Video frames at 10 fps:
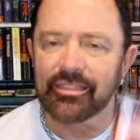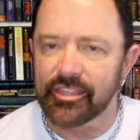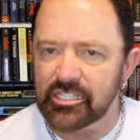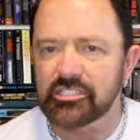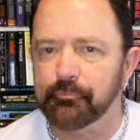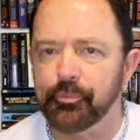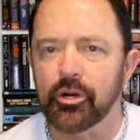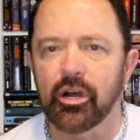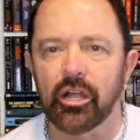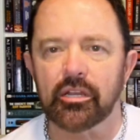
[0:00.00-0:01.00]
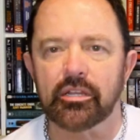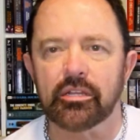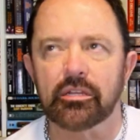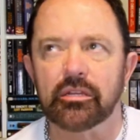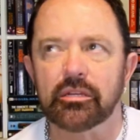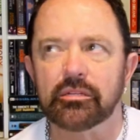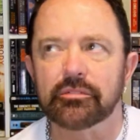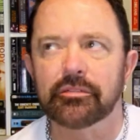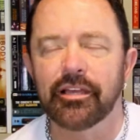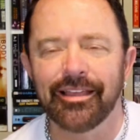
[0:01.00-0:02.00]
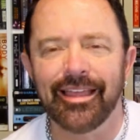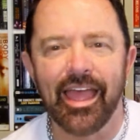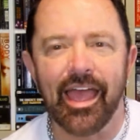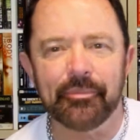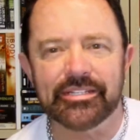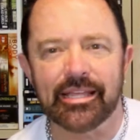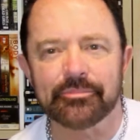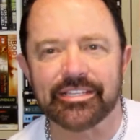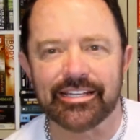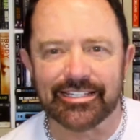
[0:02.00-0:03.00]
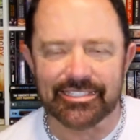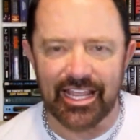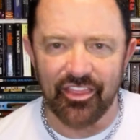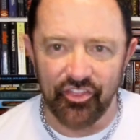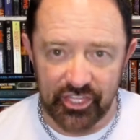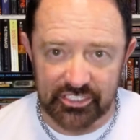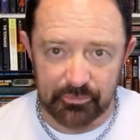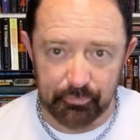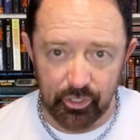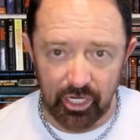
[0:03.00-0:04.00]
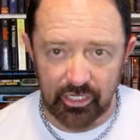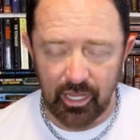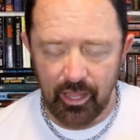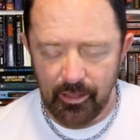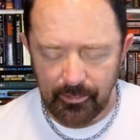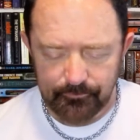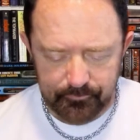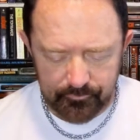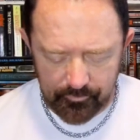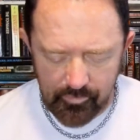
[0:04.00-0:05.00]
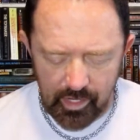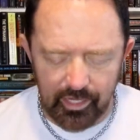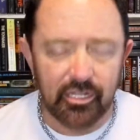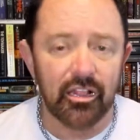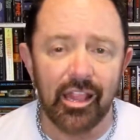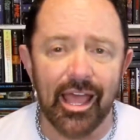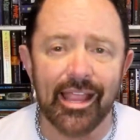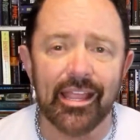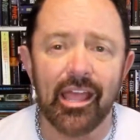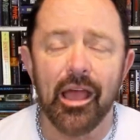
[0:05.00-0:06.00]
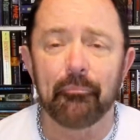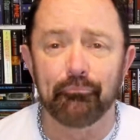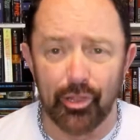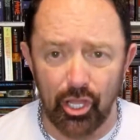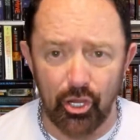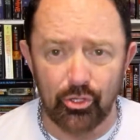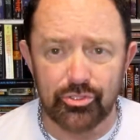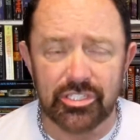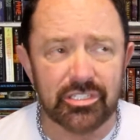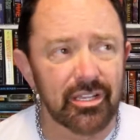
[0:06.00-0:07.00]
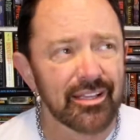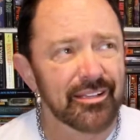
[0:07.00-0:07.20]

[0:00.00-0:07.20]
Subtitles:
This book, how many times can I say this book? Clegg blows,